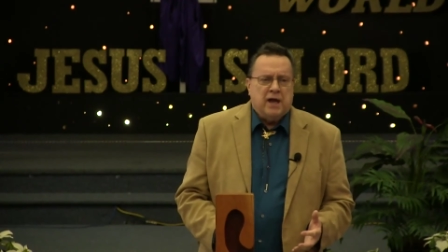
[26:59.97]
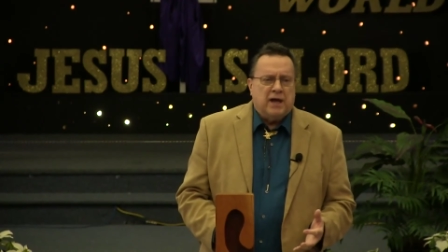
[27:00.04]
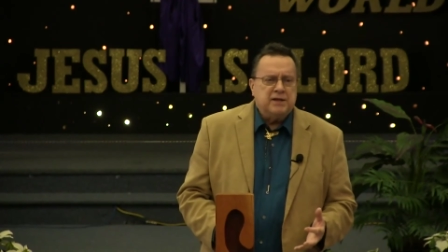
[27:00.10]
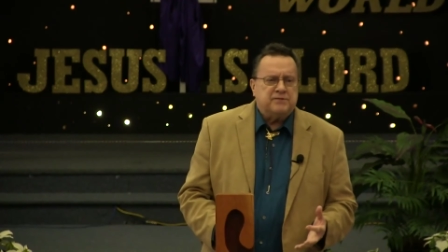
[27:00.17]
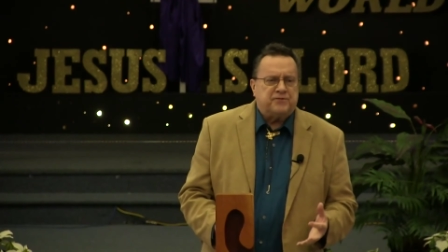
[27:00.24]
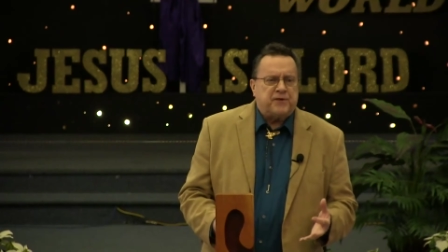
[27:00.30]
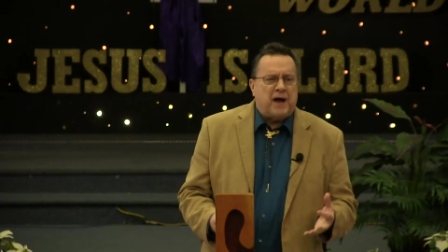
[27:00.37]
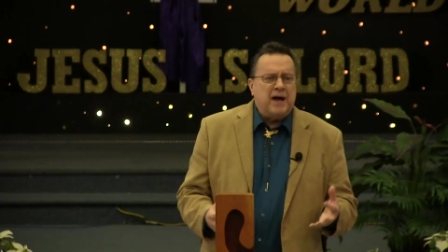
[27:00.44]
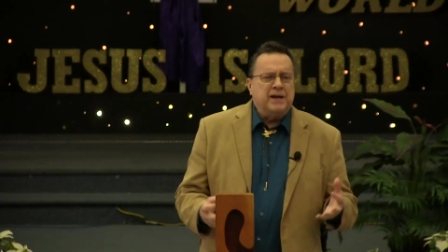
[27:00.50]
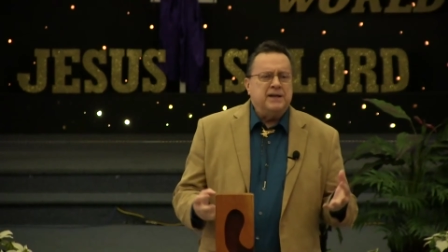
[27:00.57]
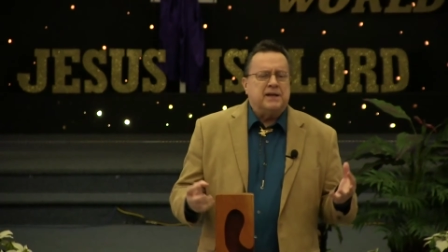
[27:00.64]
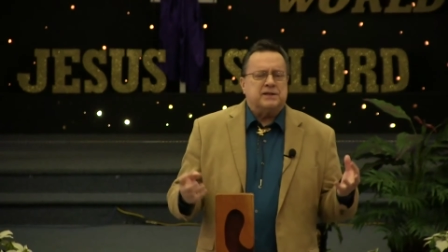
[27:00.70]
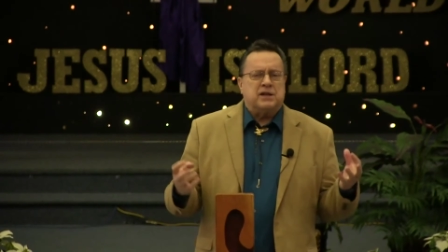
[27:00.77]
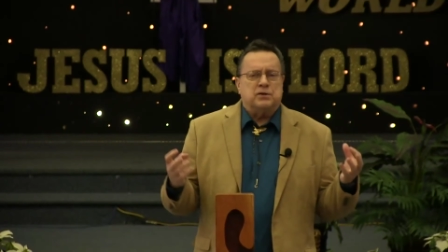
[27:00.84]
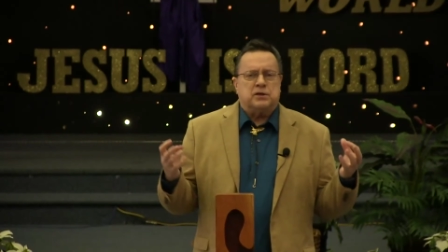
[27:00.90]
and find
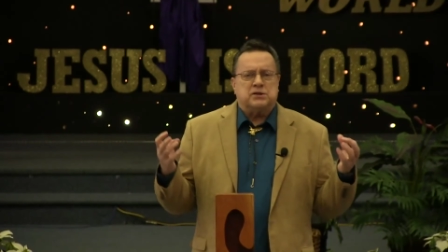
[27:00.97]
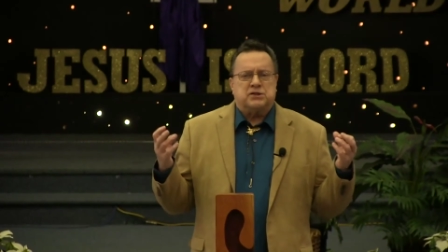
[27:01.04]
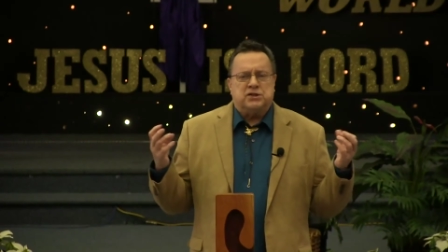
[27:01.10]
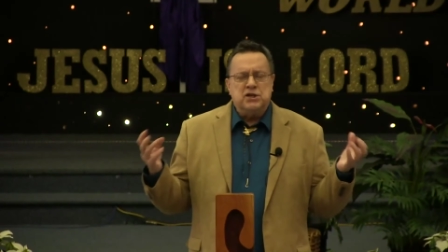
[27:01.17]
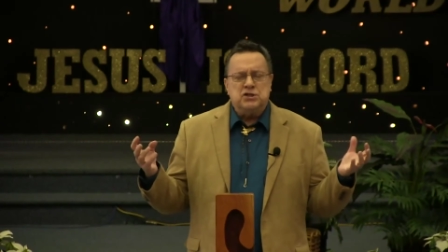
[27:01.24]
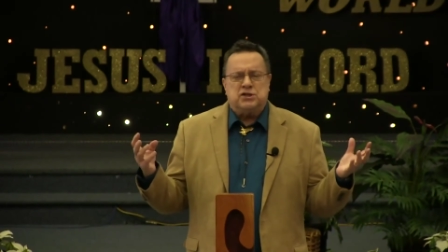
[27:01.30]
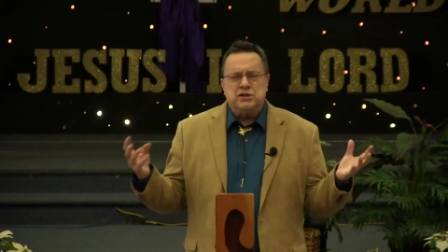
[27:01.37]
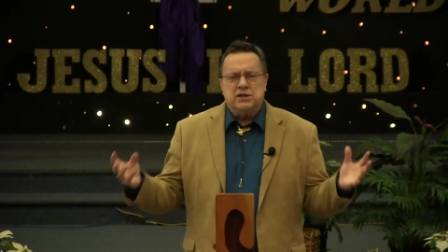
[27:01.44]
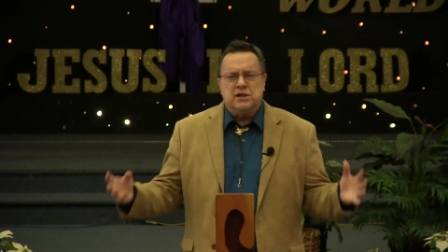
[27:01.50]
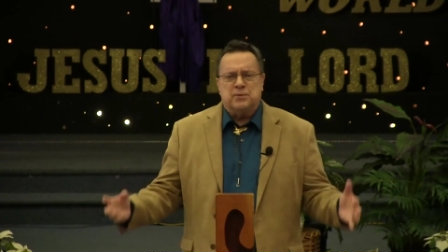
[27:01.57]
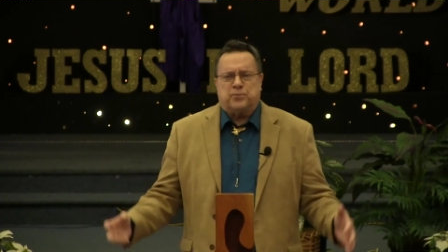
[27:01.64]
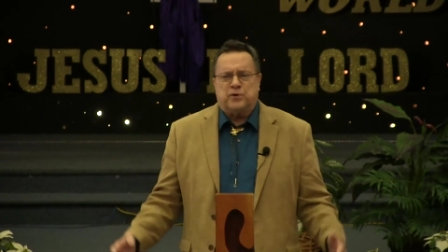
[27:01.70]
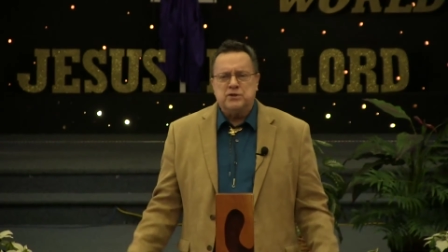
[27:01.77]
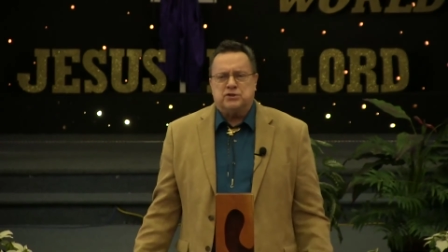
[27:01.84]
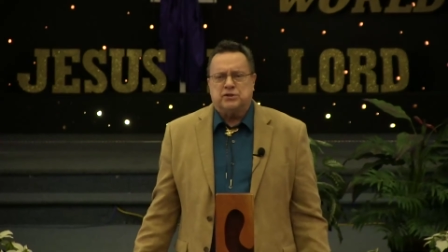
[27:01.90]
that the teaching and the
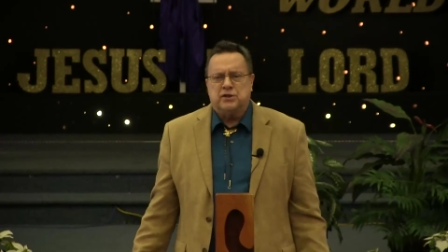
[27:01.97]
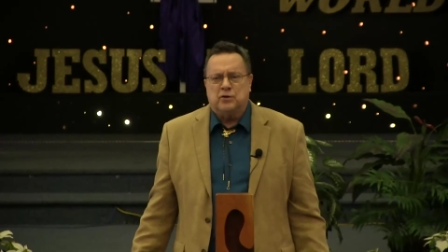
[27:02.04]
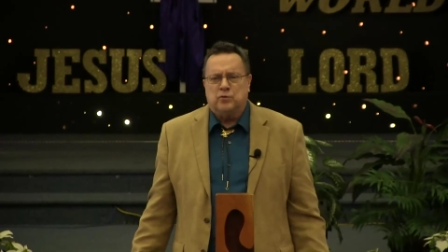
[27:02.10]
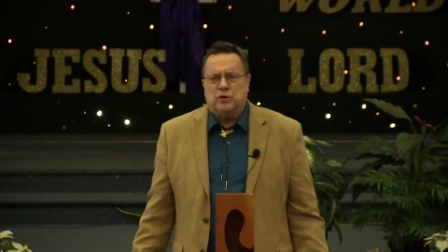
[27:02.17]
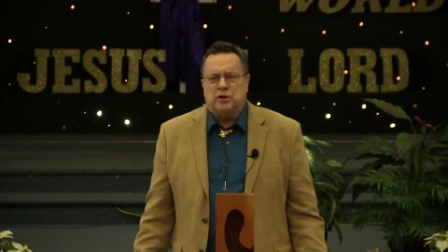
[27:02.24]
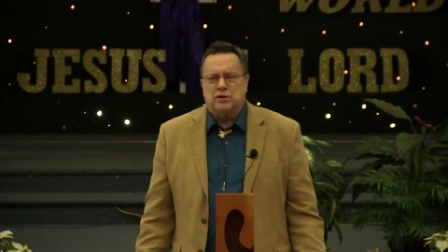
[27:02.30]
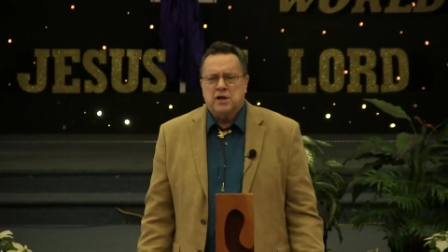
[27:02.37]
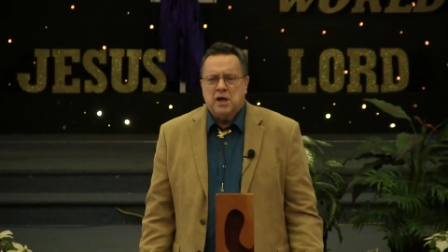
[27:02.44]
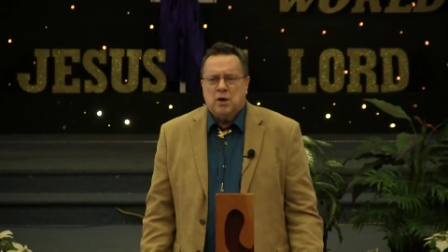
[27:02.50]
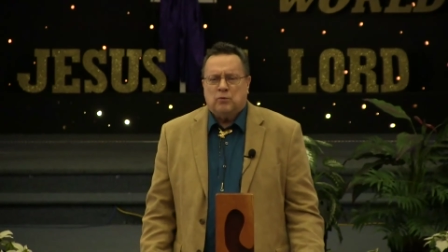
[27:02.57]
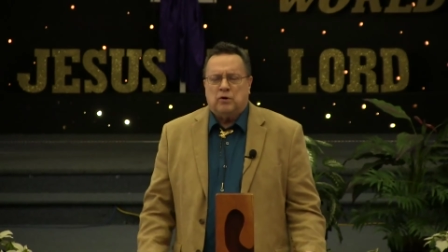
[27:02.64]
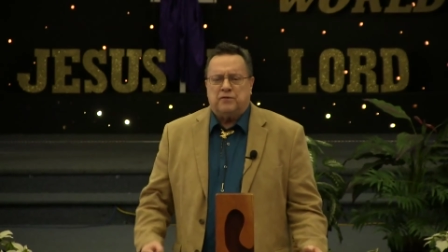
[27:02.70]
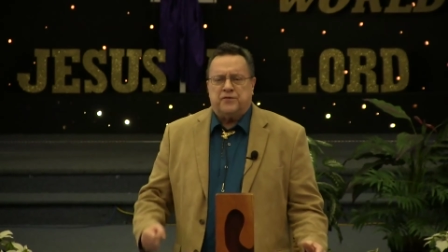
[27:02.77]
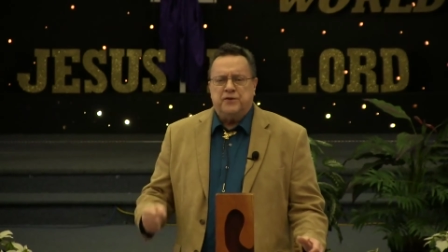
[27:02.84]
preaching of the Word will